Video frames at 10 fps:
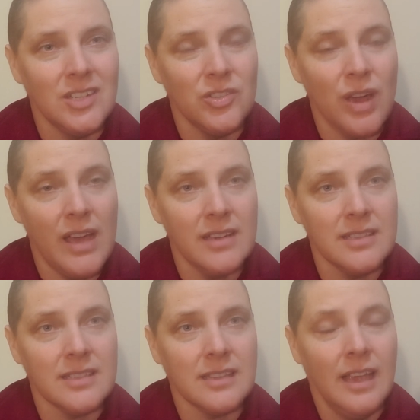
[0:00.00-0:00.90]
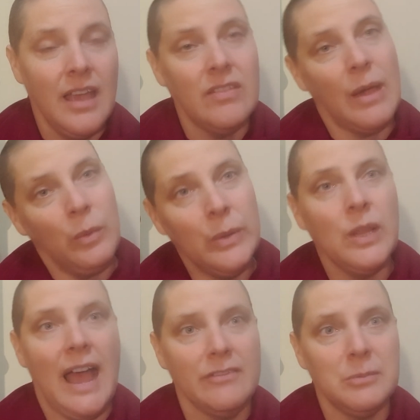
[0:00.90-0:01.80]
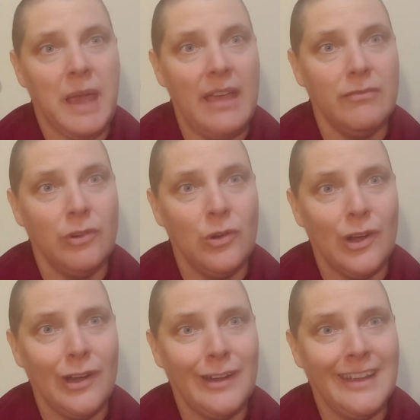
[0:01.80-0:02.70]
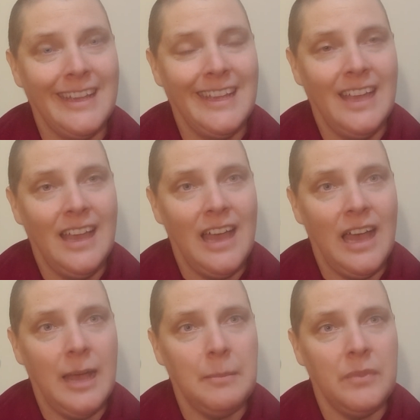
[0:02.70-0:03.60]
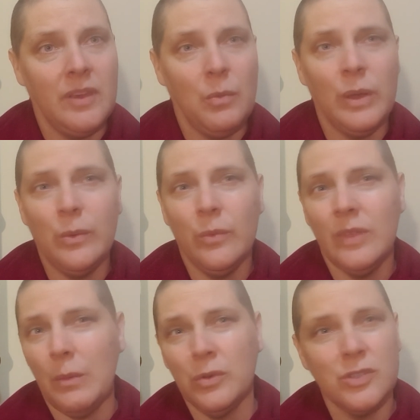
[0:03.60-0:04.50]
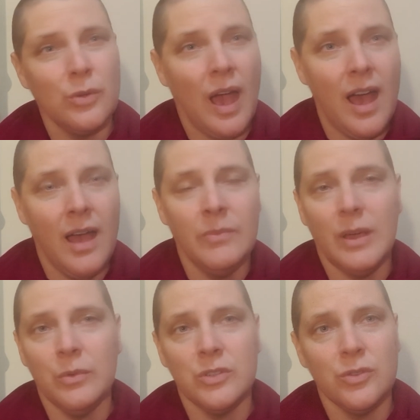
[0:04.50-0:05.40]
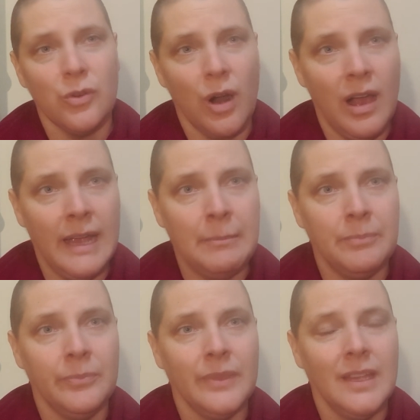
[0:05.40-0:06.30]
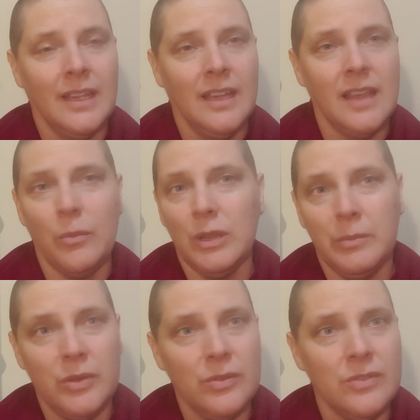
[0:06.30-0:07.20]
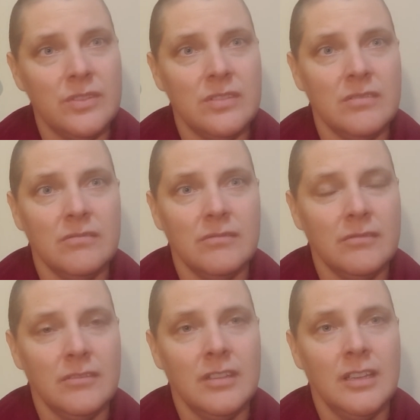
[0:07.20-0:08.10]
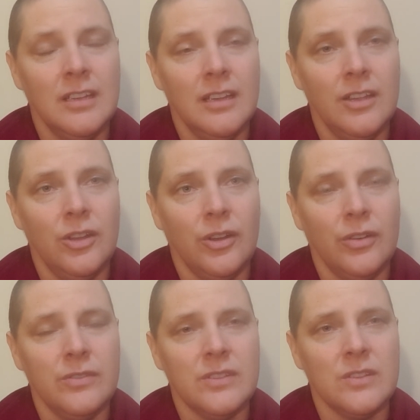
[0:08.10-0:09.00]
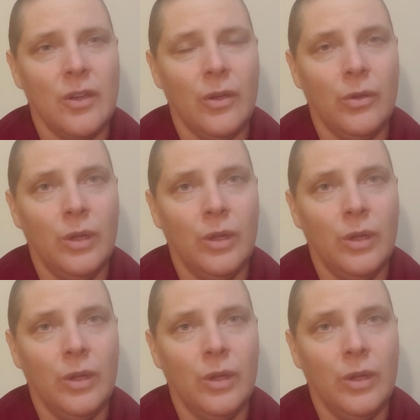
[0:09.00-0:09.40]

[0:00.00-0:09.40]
drugs, that we will have to pay for, that will do harm, that will do crime, that will abuse, So